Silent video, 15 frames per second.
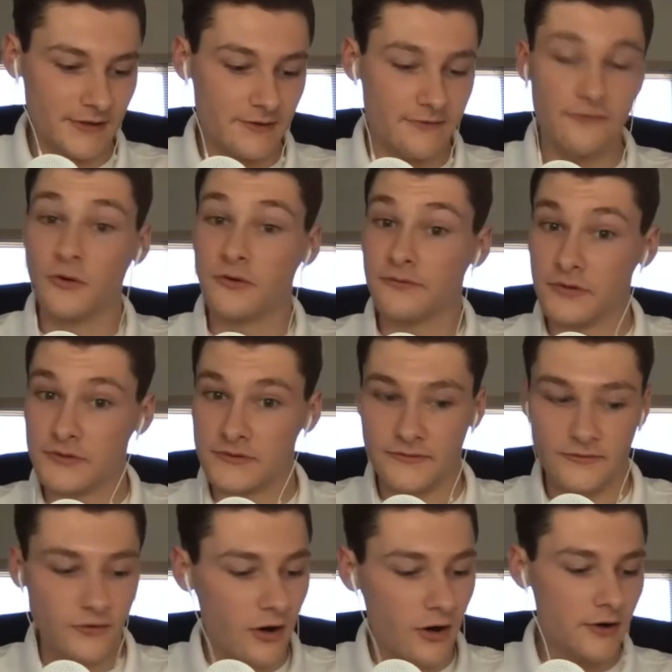Ford versus
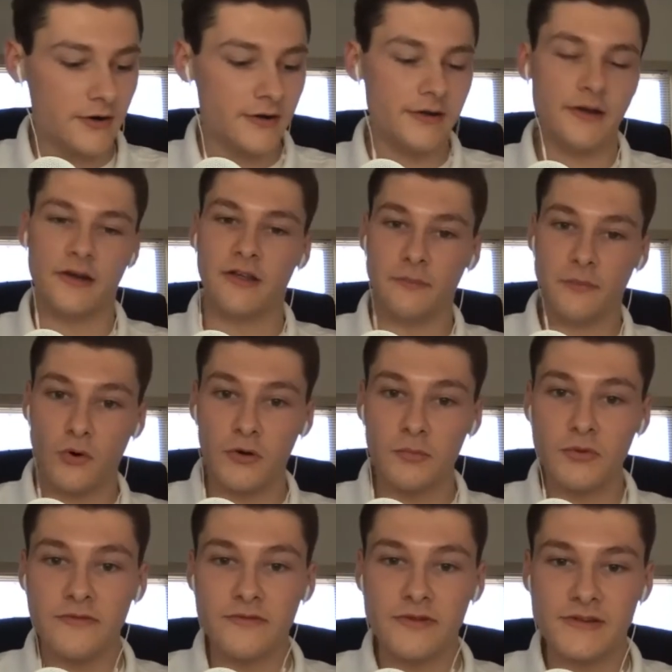Ferrari, the Bourne
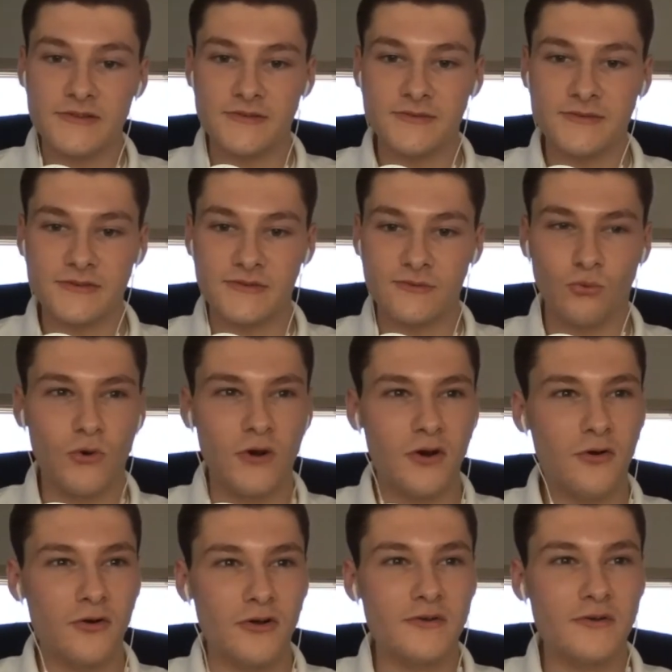movies. Just what all
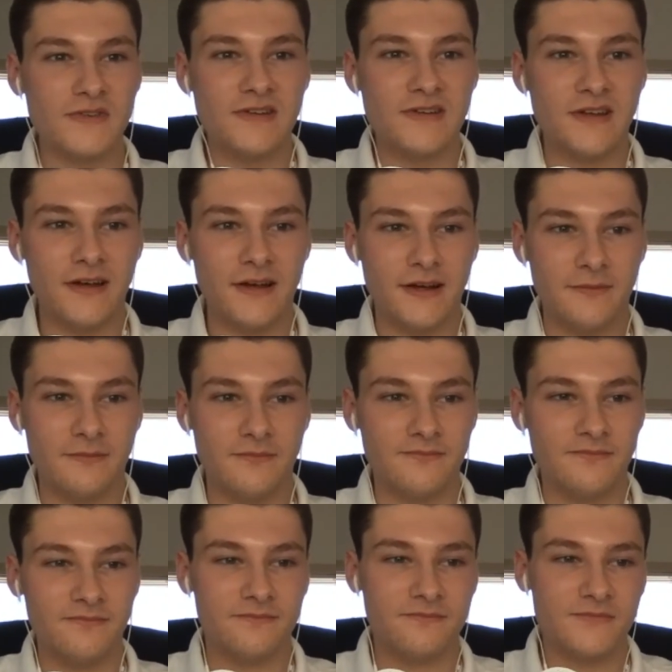goes into
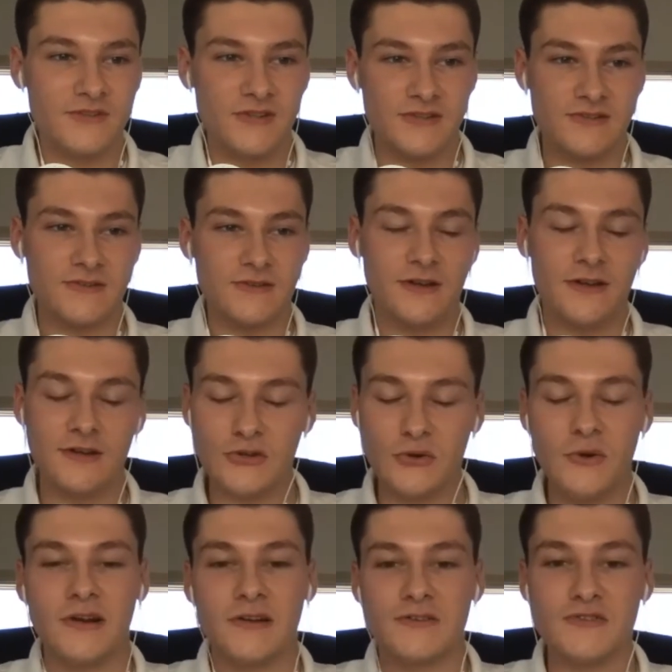just
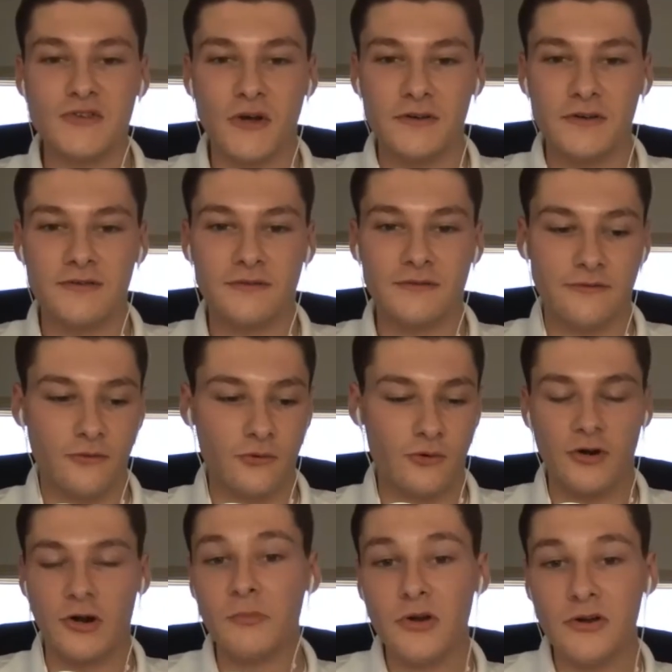doing a stunt for
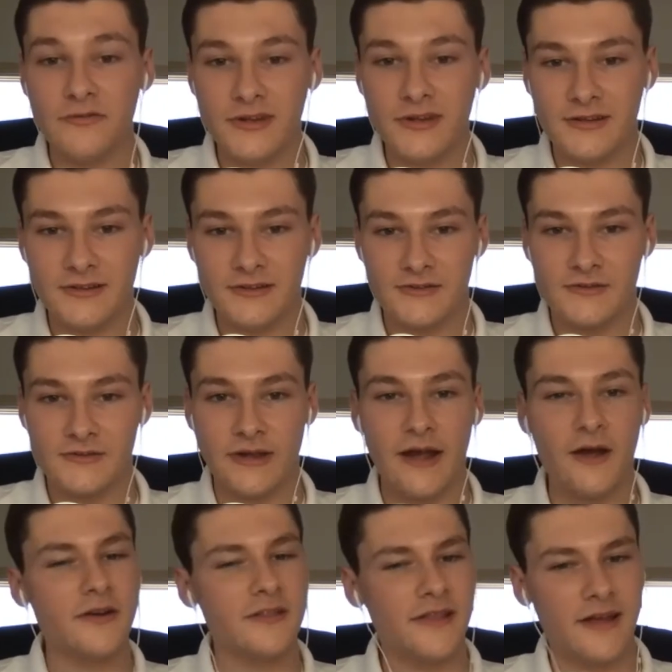a movie, and just how
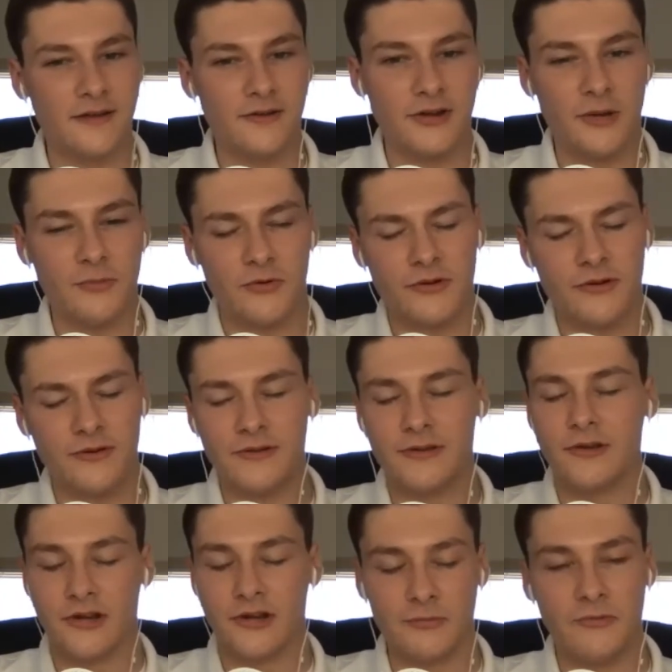did that
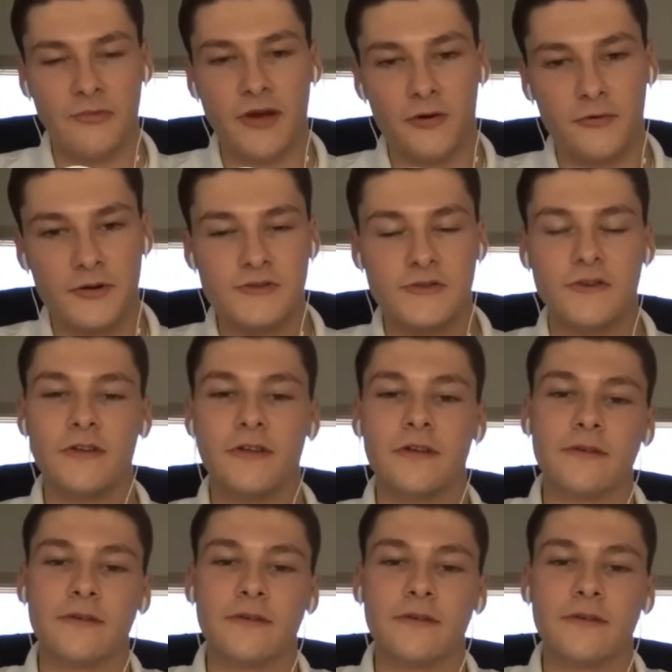come about originally?